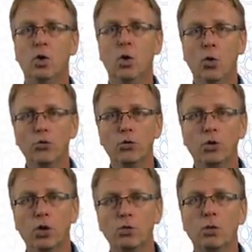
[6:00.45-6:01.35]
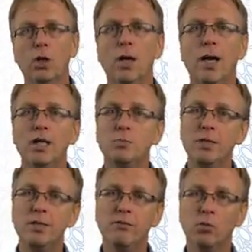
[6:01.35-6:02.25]
also known as
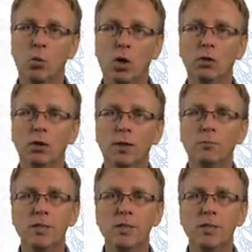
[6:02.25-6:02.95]
B7-1 and